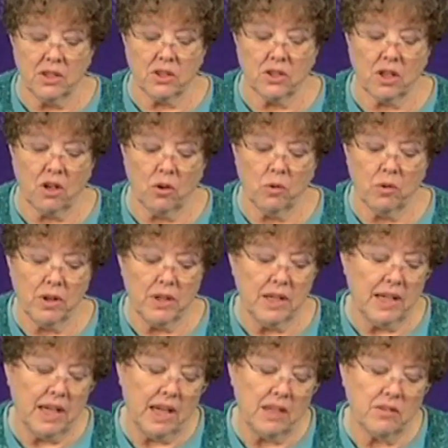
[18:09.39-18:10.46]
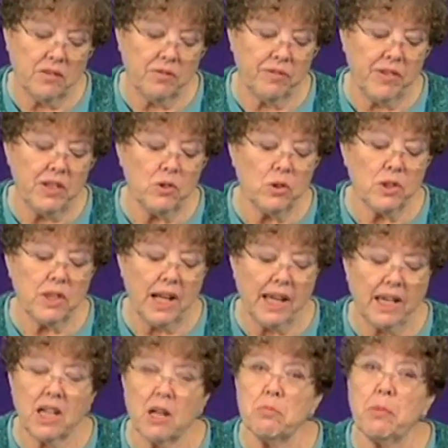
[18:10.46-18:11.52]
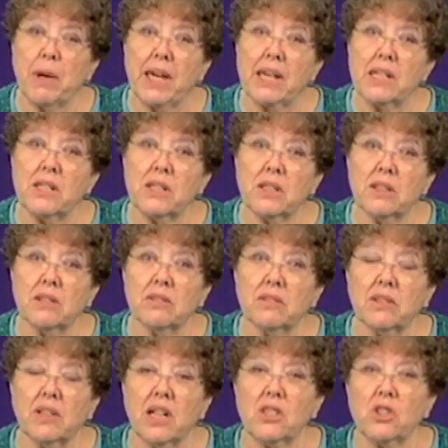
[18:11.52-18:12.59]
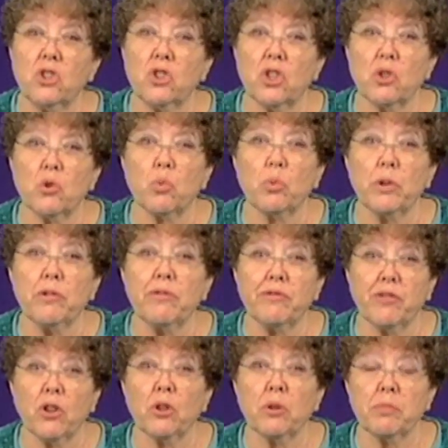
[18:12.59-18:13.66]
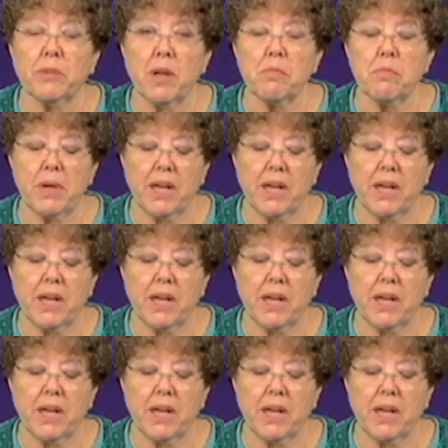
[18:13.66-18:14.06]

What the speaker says: So it feels like gum paste, it's just real firm gum